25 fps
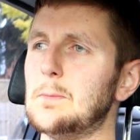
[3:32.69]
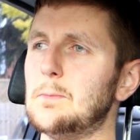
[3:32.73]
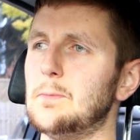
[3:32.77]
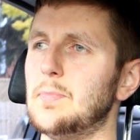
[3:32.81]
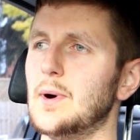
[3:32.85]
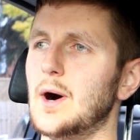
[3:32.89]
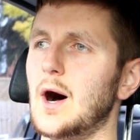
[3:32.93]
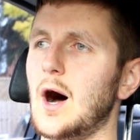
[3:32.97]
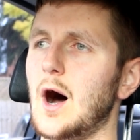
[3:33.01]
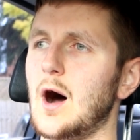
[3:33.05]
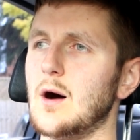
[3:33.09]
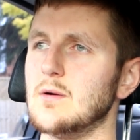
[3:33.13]

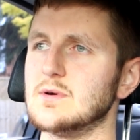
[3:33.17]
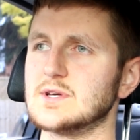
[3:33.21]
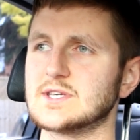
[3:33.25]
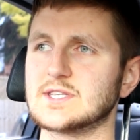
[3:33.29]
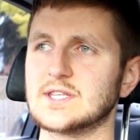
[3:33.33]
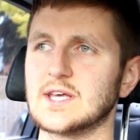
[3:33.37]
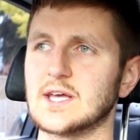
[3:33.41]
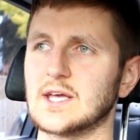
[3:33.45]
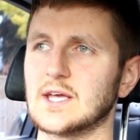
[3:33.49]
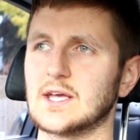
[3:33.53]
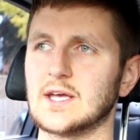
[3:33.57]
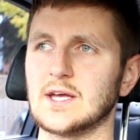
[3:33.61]
But I was
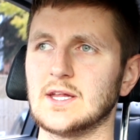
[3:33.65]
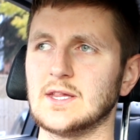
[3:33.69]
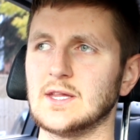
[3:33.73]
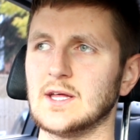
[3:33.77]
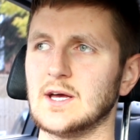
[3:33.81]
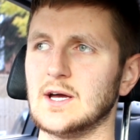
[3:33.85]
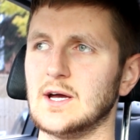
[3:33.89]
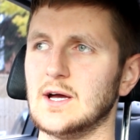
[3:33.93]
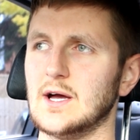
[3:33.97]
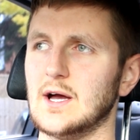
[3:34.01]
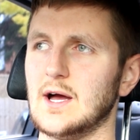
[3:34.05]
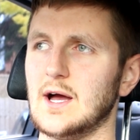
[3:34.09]
thinking
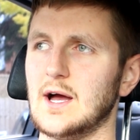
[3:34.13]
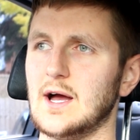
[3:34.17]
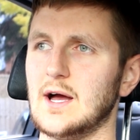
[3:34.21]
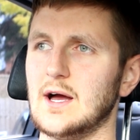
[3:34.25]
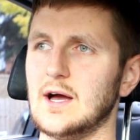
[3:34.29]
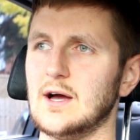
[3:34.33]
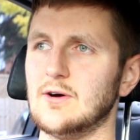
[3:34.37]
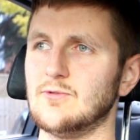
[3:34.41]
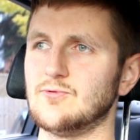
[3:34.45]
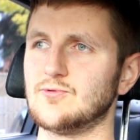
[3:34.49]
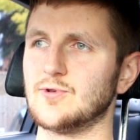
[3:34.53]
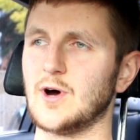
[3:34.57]
that
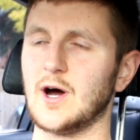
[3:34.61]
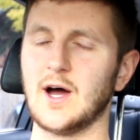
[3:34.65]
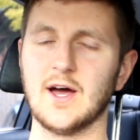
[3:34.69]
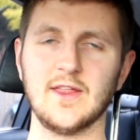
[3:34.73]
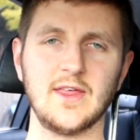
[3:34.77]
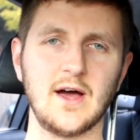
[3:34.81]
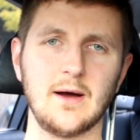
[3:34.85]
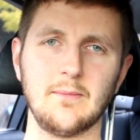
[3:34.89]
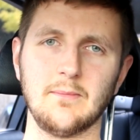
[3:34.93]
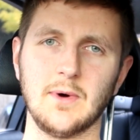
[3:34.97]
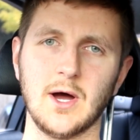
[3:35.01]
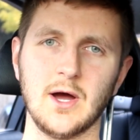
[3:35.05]
right at
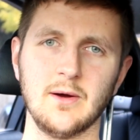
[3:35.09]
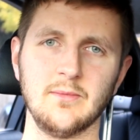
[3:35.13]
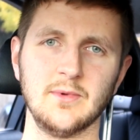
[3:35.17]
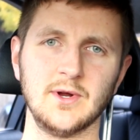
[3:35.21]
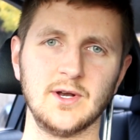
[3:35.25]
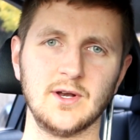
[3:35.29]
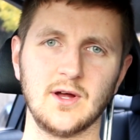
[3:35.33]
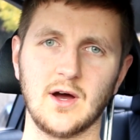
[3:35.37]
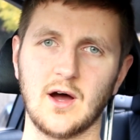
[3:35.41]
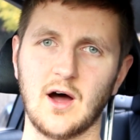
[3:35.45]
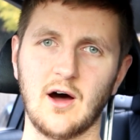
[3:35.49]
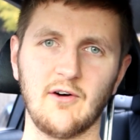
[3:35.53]
that
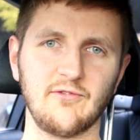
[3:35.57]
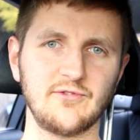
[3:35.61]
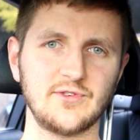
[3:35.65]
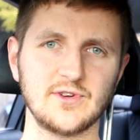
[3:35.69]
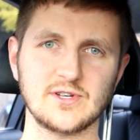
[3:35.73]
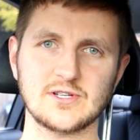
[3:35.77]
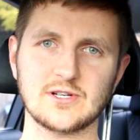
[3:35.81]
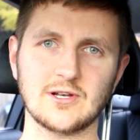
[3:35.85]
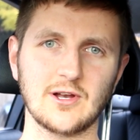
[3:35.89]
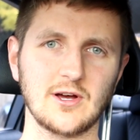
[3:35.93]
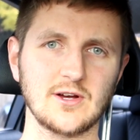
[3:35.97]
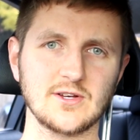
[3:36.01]
moment, I've
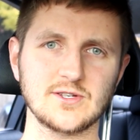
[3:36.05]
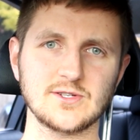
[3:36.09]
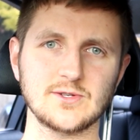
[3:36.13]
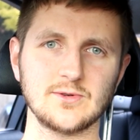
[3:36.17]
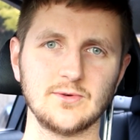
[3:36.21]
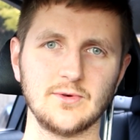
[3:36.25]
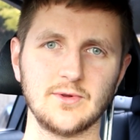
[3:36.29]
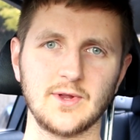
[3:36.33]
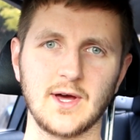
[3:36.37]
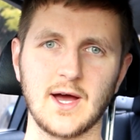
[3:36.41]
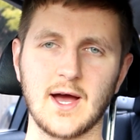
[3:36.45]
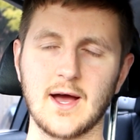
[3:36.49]
just lost
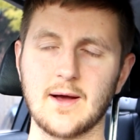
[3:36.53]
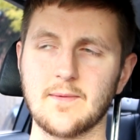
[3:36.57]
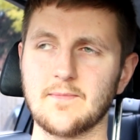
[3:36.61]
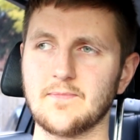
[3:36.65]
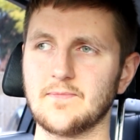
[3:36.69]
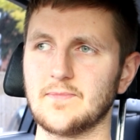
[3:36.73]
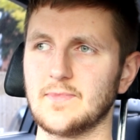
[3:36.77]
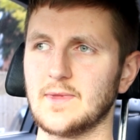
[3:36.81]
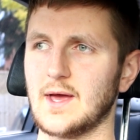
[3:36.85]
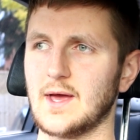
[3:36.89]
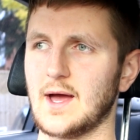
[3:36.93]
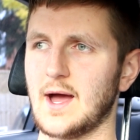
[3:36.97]
all that.
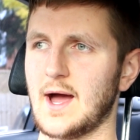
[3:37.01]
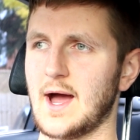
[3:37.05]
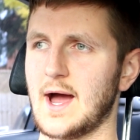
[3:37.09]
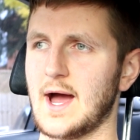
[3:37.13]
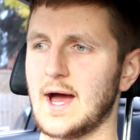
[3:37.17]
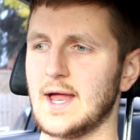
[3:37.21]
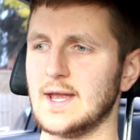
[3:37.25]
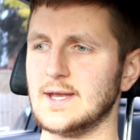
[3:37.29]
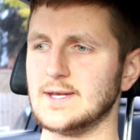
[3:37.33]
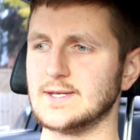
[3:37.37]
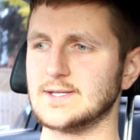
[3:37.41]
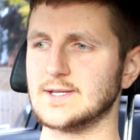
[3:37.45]

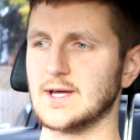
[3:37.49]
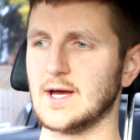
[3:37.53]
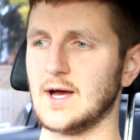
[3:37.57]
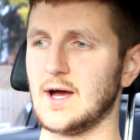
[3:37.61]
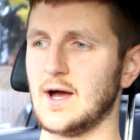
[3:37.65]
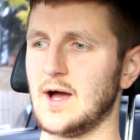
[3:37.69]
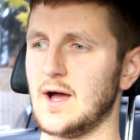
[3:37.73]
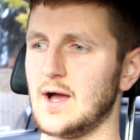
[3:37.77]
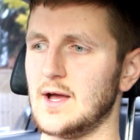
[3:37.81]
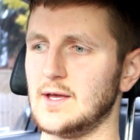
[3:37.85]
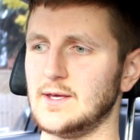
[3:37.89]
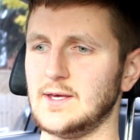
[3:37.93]
And
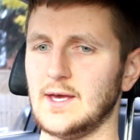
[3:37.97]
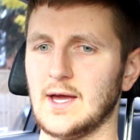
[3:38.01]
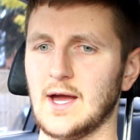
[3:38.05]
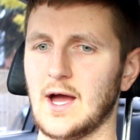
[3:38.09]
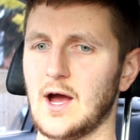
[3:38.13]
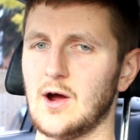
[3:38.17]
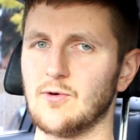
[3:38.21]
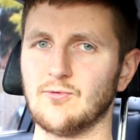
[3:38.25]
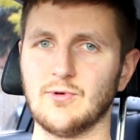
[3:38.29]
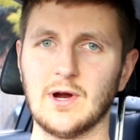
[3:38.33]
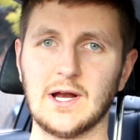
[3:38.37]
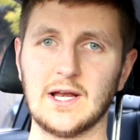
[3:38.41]

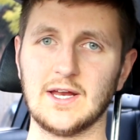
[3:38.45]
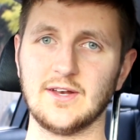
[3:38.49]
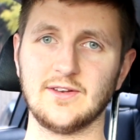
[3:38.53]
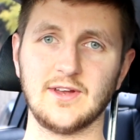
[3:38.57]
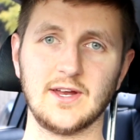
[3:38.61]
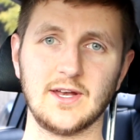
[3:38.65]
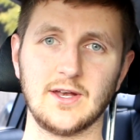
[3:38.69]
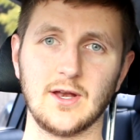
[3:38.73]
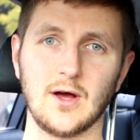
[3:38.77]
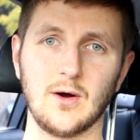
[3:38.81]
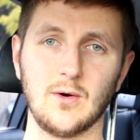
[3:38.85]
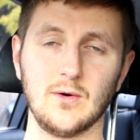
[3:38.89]
yeah, I really
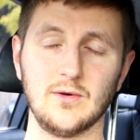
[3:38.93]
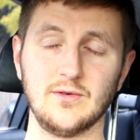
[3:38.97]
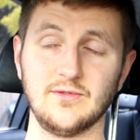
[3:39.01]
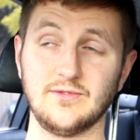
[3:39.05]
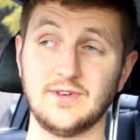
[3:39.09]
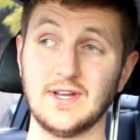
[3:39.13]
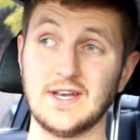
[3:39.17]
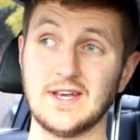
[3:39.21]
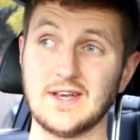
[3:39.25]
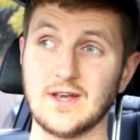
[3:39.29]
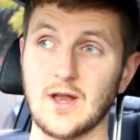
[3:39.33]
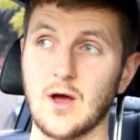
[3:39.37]
didn't
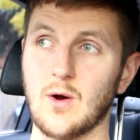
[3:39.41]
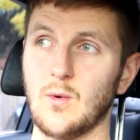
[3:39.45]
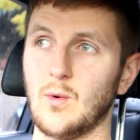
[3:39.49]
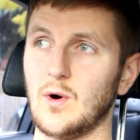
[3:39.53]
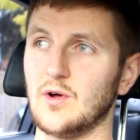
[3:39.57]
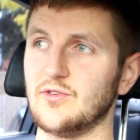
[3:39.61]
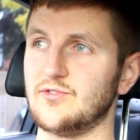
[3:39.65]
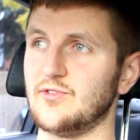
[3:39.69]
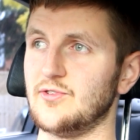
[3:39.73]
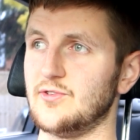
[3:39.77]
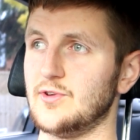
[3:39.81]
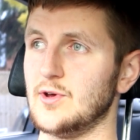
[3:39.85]
know
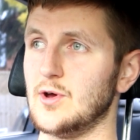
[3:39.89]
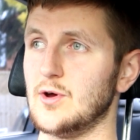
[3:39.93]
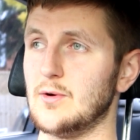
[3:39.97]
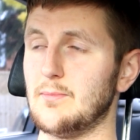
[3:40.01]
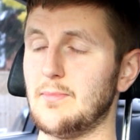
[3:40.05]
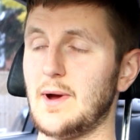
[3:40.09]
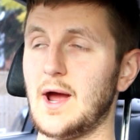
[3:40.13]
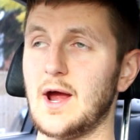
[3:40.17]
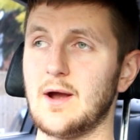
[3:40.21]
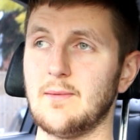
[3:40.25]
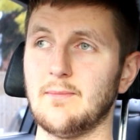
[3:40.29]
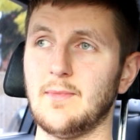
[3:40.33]
what to do. And
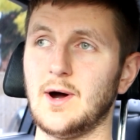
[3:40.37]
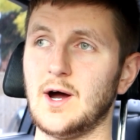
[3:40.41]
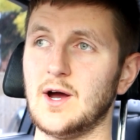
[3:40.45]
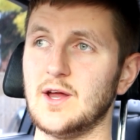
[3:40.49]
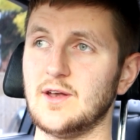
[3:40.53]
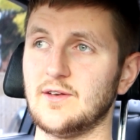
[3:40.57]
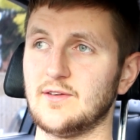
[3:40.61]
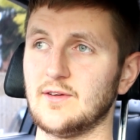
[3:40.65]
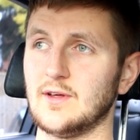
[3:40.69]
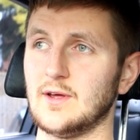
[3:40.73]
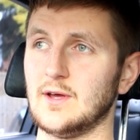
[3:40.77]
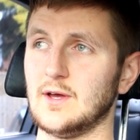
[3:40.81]
bear in
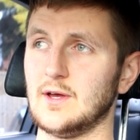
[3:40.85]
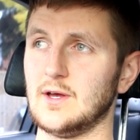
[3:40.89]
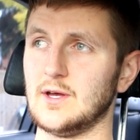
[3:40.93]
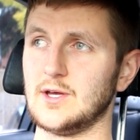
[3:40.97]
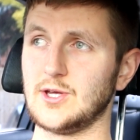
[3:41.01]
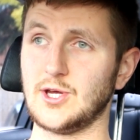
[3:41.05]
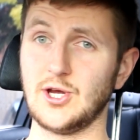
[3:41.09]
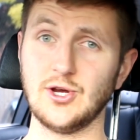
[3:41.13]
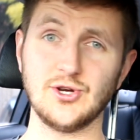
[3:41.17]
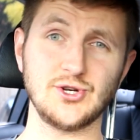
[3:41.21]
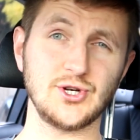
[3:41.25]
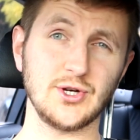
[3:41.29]
mind,
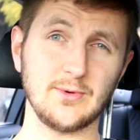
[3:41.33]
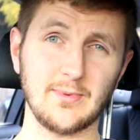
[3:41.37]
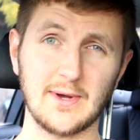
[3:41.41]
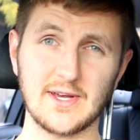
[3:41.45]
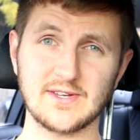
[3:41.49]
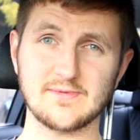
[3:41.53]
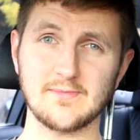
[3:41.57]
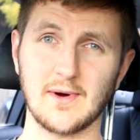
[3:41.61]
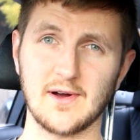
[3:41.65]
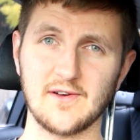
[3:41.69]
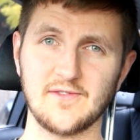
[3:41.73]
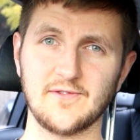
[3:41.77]
YouTube
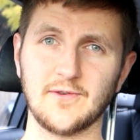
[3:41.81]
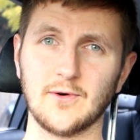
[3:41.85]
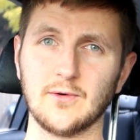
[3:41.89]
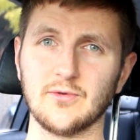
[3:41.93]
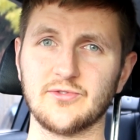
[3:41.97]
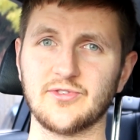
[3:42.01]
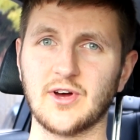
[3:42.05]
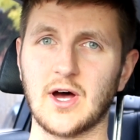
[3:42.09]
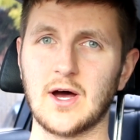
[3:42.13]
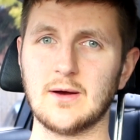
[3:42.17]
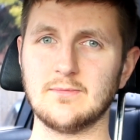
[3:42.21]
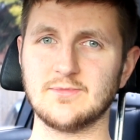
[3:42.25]
is my
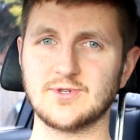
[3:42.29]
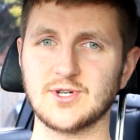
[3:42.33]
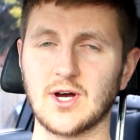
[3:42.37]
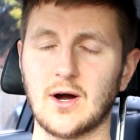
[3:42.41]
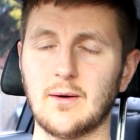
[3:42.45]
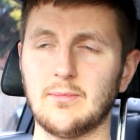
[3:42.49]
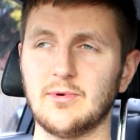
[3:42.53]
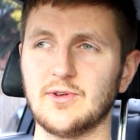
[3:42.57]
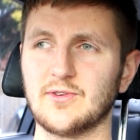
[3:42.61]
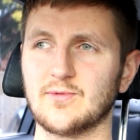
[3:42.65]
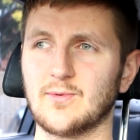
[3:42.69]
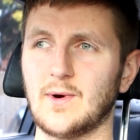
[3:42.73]
full-time
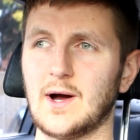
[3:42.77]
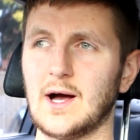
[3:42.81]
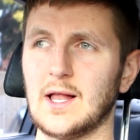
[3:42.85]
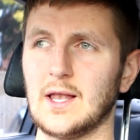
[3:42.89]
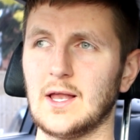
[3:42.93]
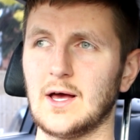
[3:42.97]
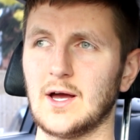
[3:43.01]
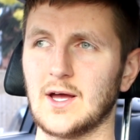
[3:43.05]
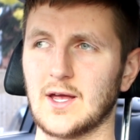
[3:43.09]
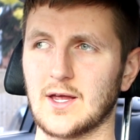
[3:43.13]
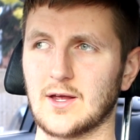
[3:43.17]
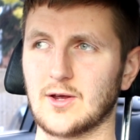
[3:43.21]
job as well.
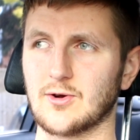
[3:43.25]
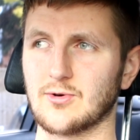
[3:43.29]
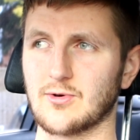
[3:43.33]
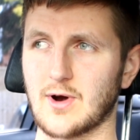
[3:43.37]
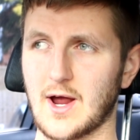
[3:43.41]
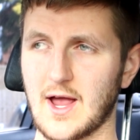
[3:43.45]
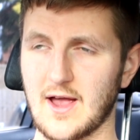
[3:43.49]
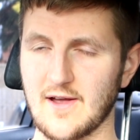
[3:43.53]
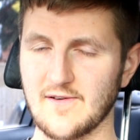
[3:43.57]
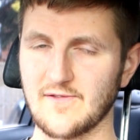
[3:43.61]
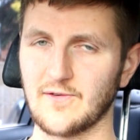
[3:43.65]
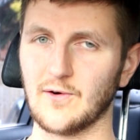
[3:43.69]
I
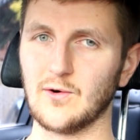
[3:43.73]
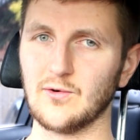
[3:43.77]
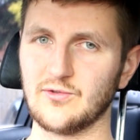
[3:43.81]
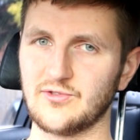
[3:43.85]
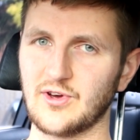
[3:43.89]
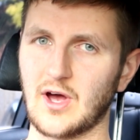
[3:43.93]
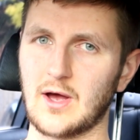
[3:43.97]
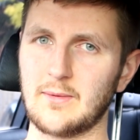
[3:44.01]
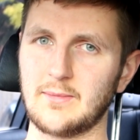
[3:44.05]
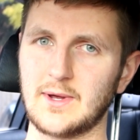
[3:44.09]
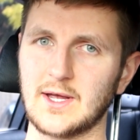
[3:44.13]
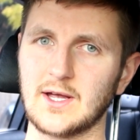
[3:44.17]
create a
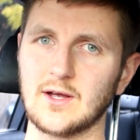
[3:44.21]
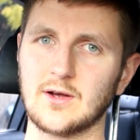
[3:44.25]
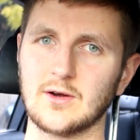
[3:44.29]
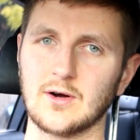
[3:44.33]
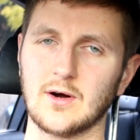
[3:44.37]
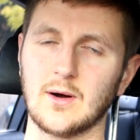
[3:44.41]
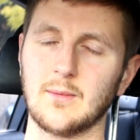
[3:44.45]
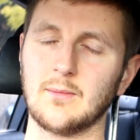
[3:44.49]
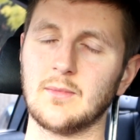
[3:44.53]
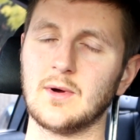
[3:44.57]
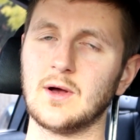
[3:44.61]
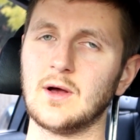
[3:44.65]
full-time
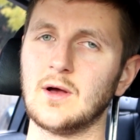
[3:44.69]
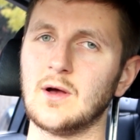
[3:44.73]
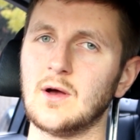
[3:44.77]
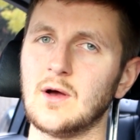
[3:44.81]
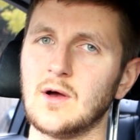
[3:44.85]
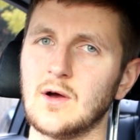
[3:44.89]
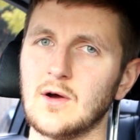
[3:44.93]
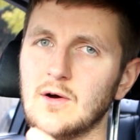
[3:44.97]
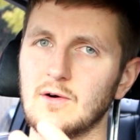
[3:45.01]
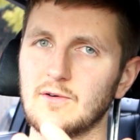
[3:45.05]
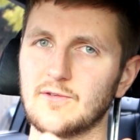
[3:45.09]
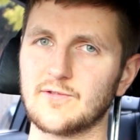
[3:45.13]
income
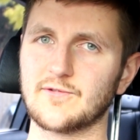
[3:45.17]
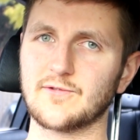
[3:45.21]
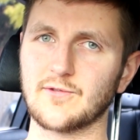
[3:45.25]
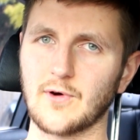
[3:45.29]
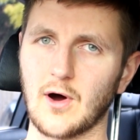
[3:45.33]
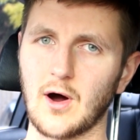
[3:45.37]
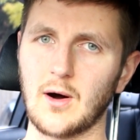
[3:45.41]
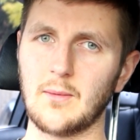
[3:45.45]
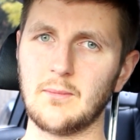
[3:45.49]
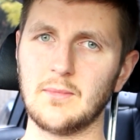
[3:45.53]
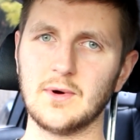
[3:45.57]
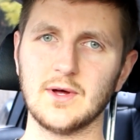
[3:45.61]

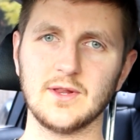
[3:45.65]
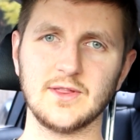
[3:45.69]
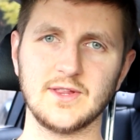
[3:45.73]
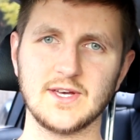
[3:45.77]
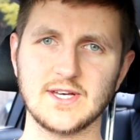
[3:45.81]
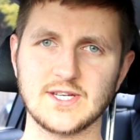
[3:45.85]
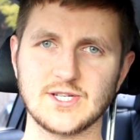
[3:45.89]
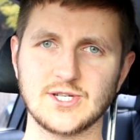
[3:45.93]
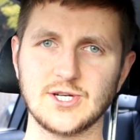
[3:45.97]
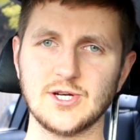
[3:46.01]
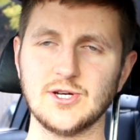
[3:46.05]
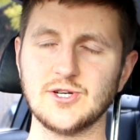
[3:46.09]
from
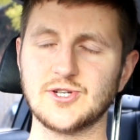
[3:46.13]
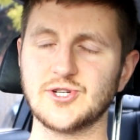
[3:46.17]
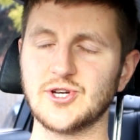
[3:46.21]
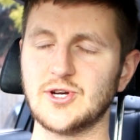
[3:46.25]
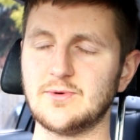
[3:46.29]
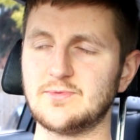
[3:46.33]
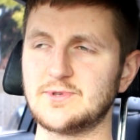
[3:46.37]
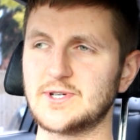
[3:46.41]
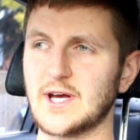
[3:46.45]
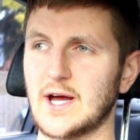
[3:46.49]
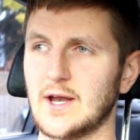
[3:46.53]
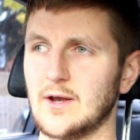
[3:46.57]
this
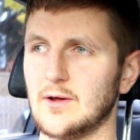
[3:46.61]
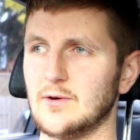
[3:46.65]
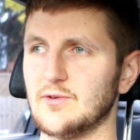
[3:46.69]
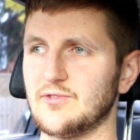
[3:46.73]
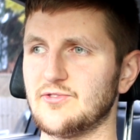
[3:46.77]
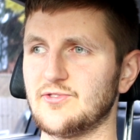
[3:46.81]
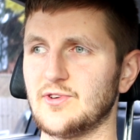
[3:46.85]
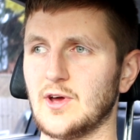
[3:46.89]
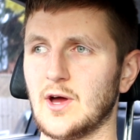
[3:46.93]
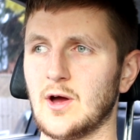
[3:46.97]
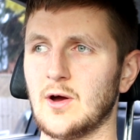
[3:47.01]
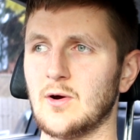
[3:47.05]
YouTube channel.
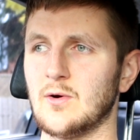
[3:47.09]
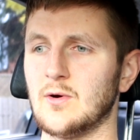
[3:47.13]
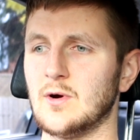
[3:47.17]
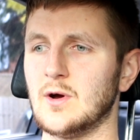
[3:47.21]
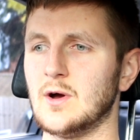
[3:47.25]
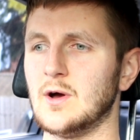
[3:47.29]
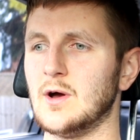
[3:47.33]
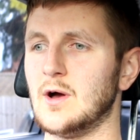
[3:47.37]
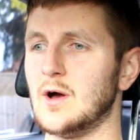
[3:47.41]
So